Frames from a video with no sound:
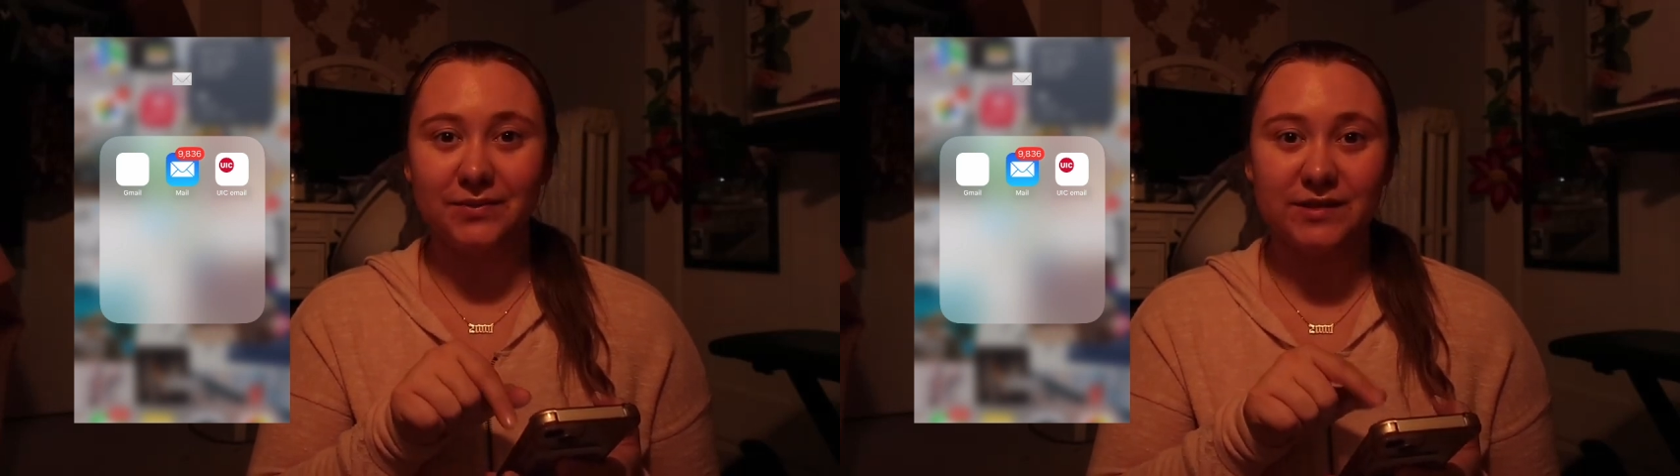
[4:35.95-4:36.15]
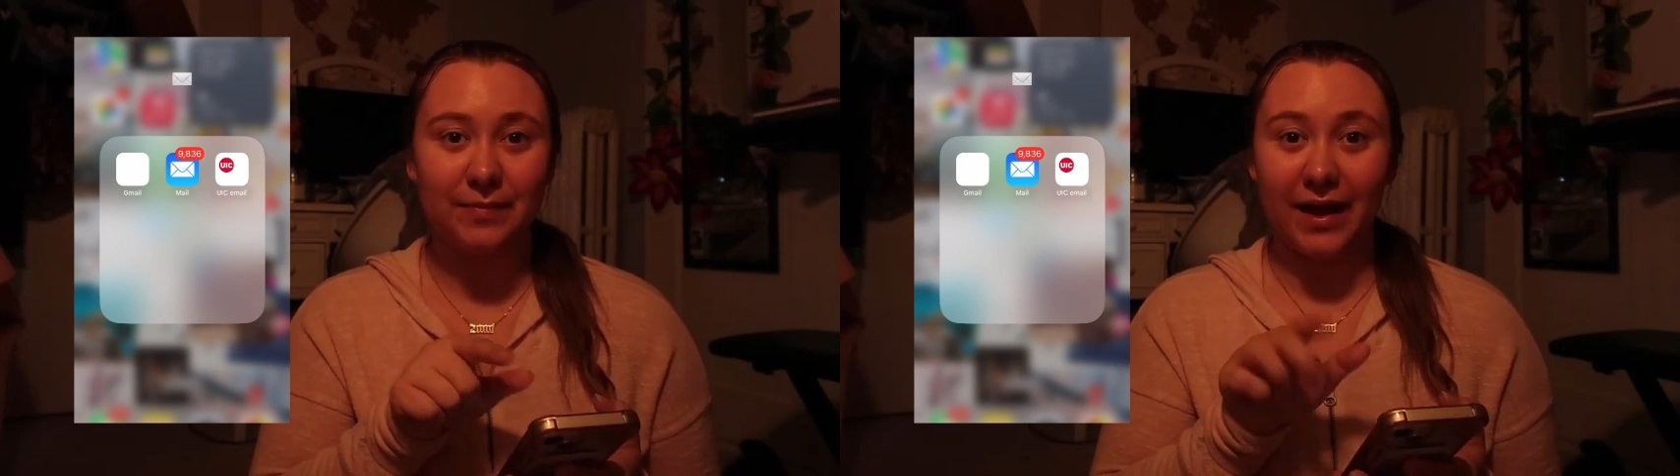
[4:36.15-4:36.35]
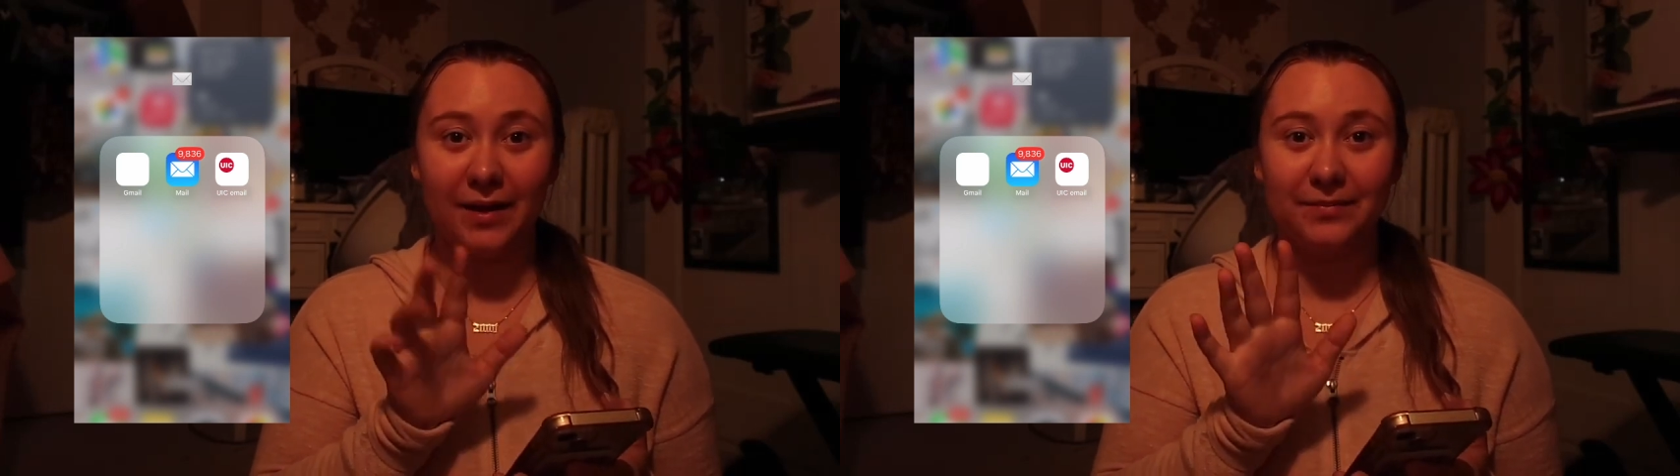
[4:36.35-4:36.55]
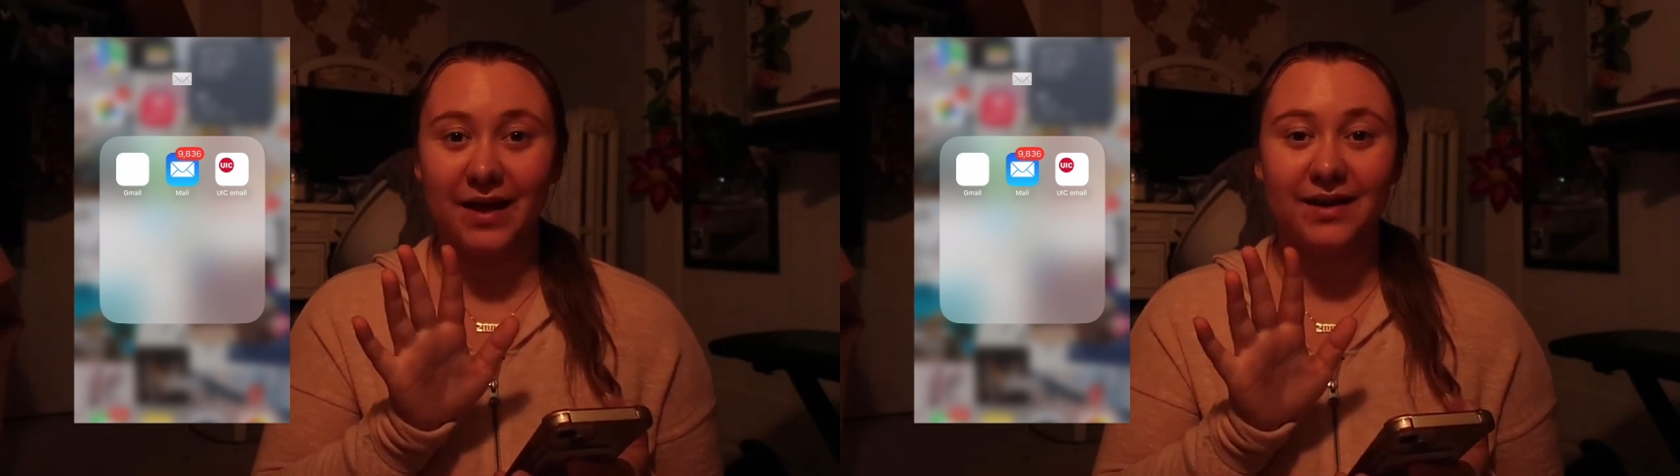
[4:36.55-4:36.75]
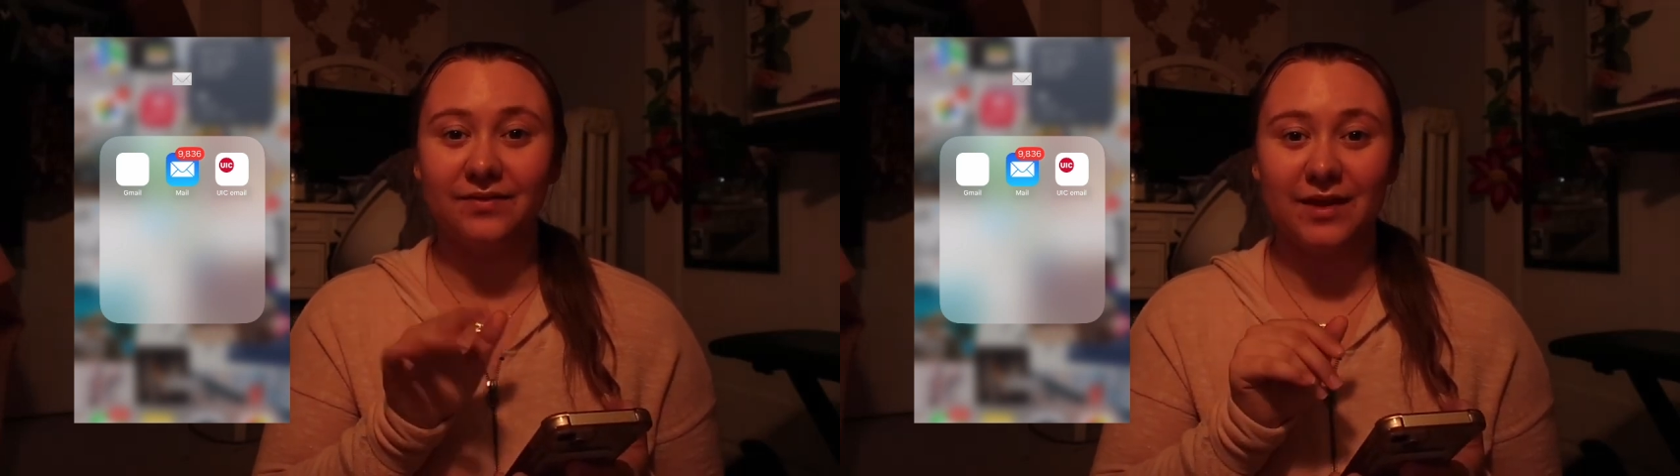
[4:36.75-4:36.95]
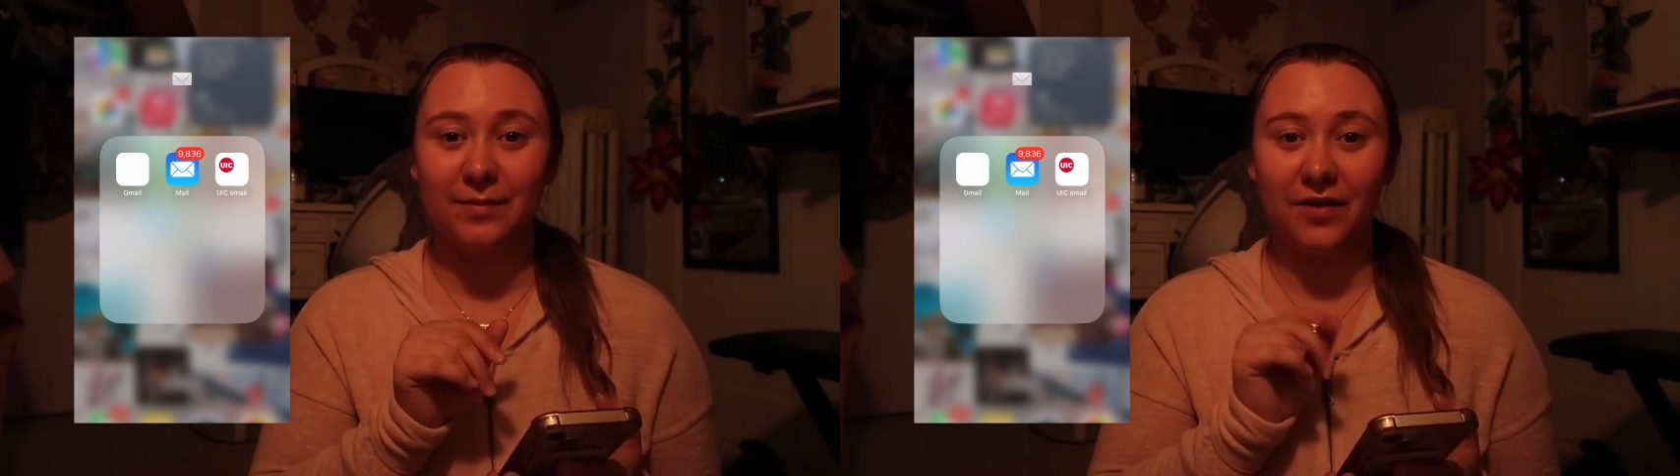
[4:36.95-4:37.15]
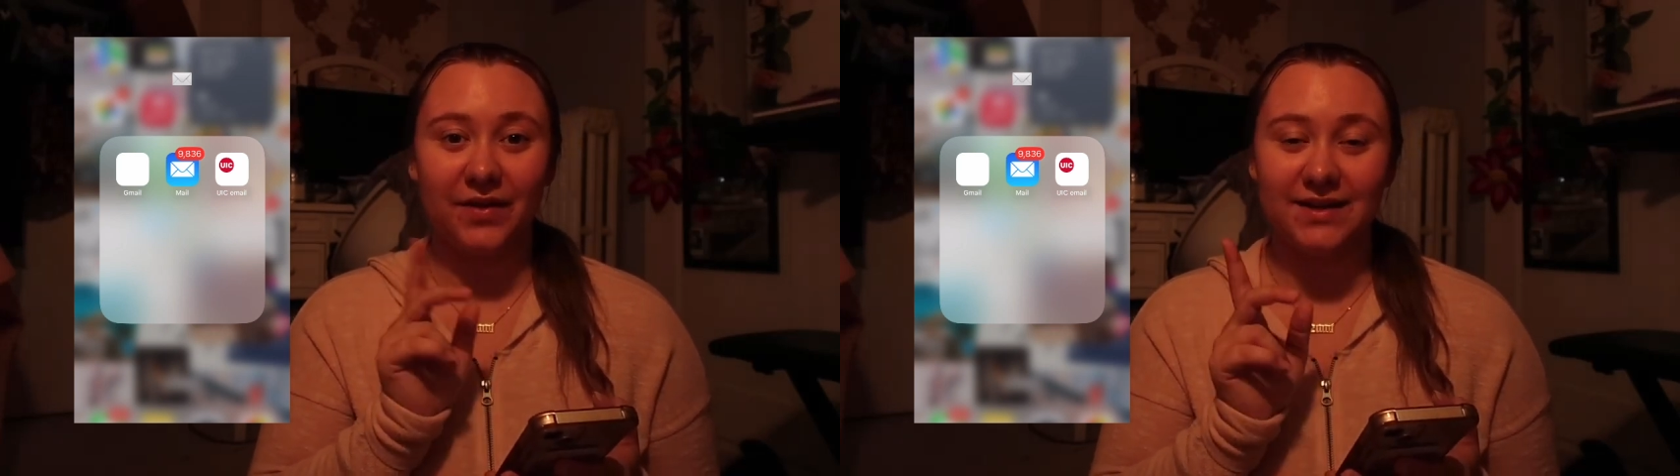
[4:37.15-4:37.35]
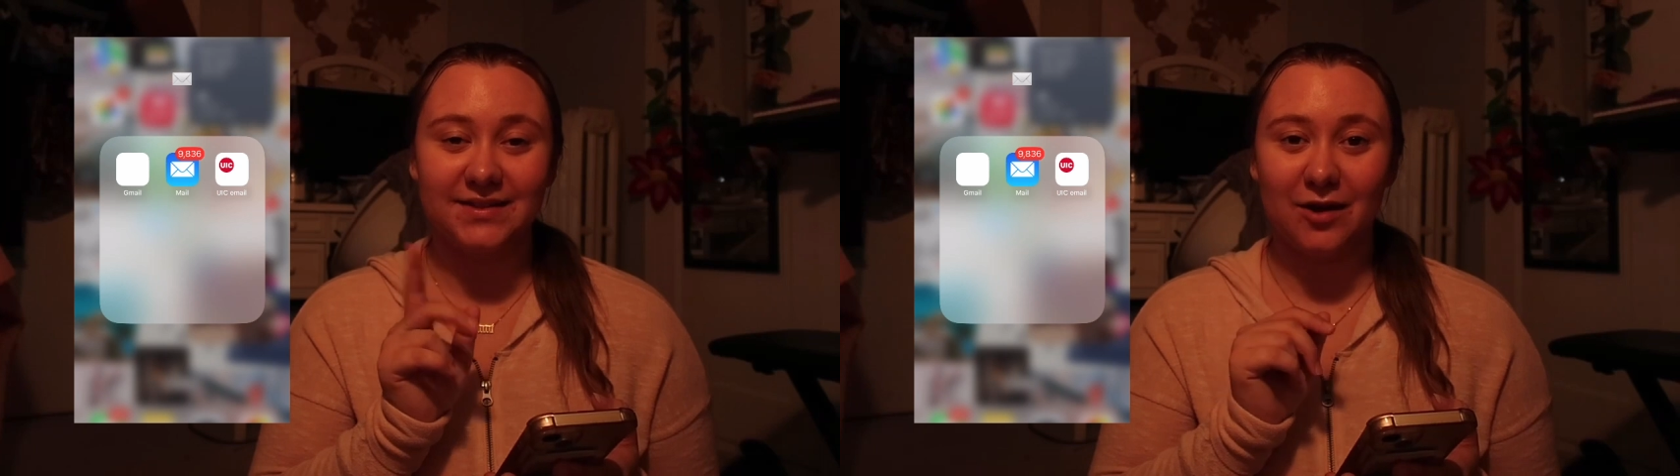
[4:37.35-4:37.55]
spam kind of email
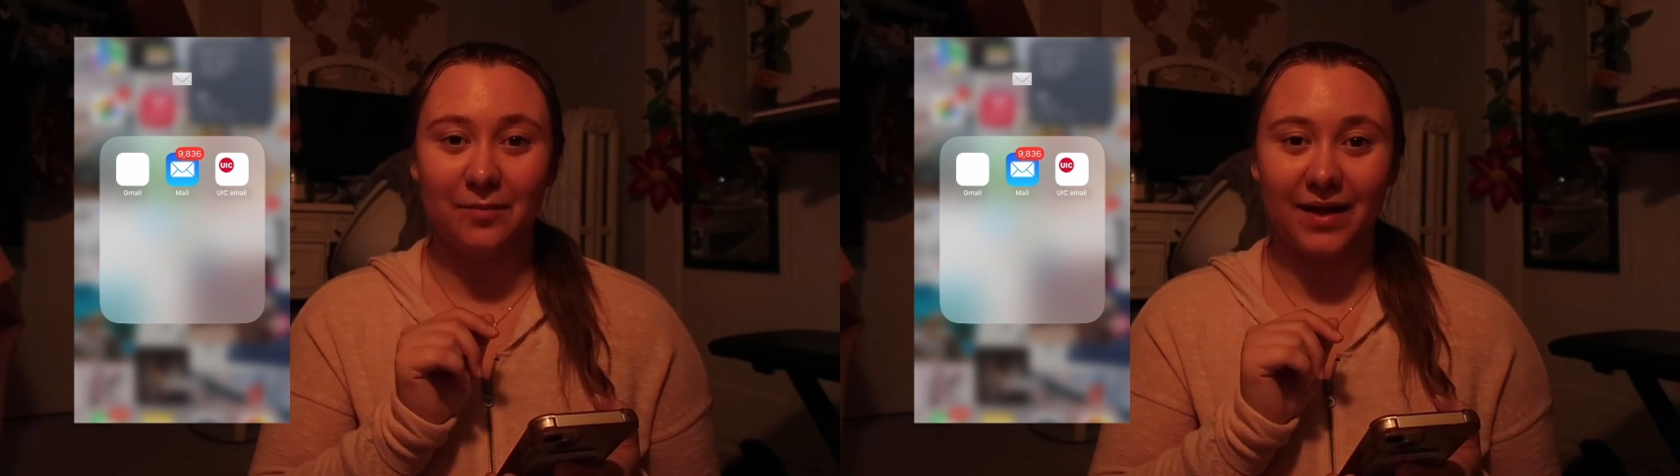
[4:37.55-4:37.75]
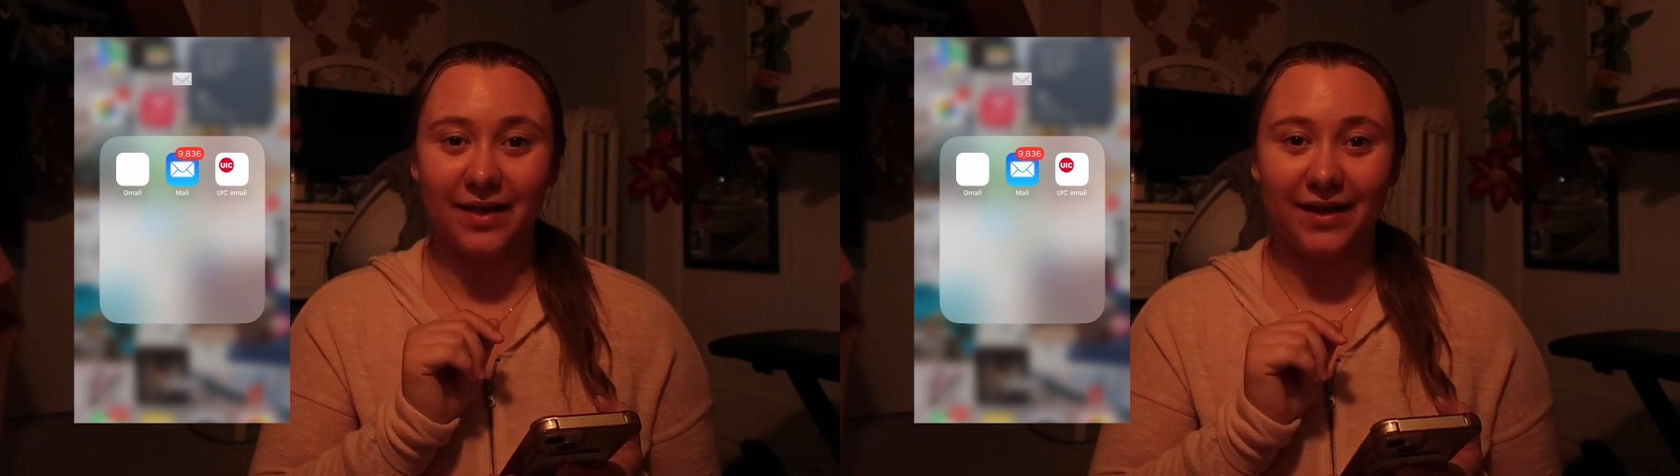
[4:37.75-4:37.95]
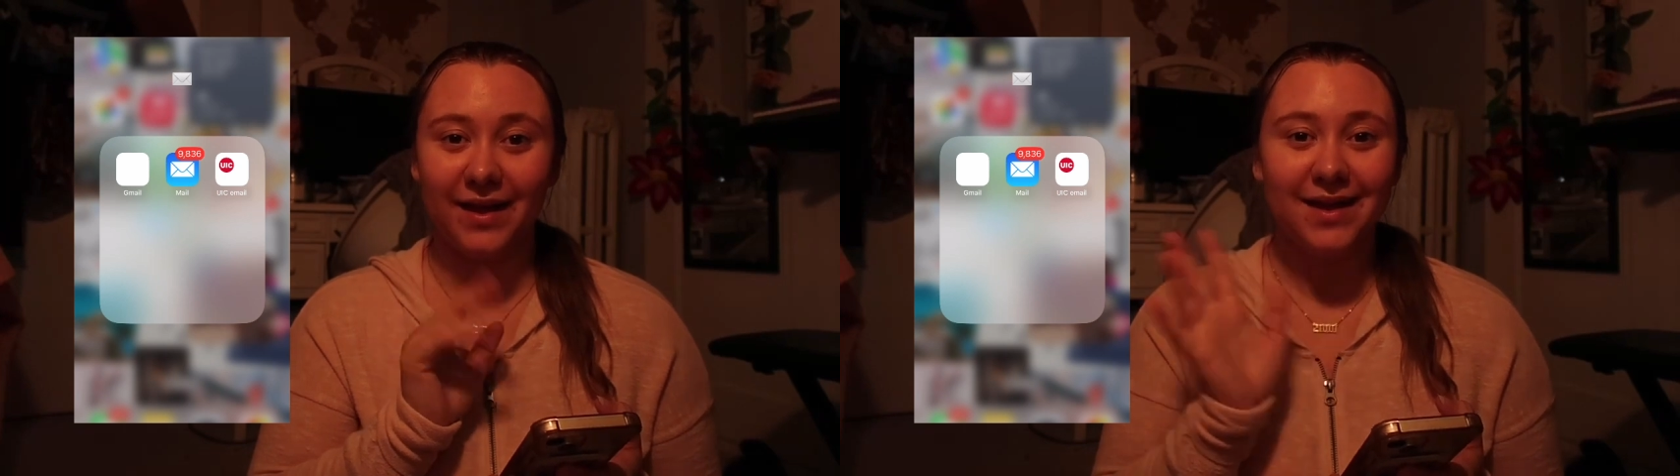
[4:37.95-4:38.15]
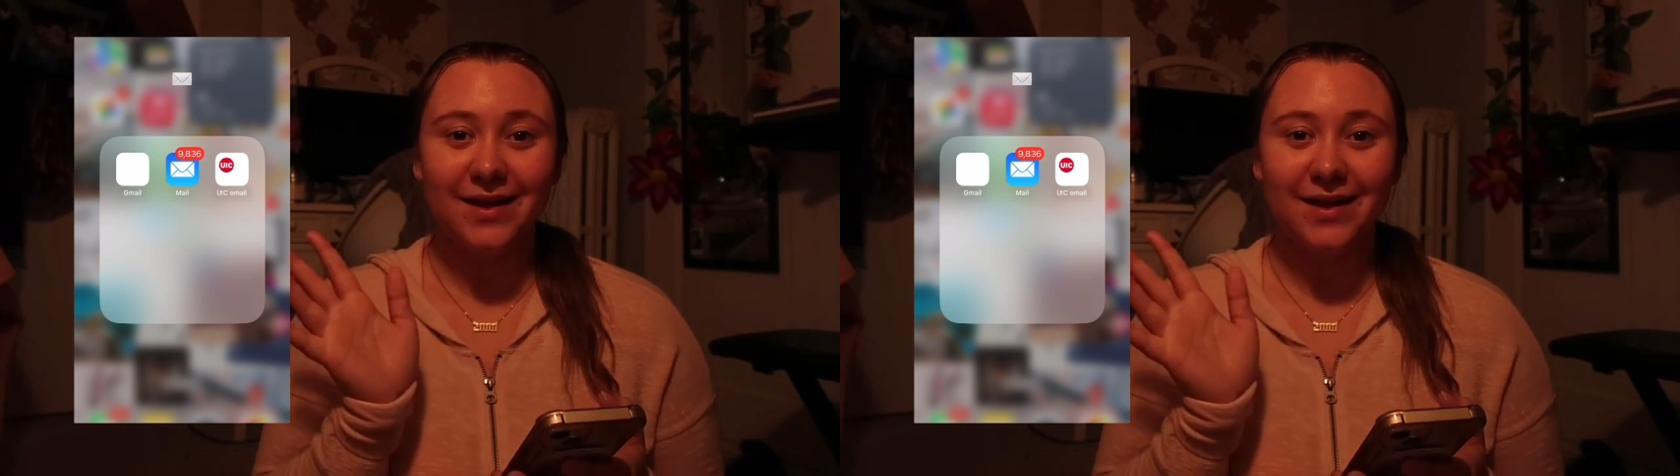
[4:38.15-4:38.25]
that I send all my like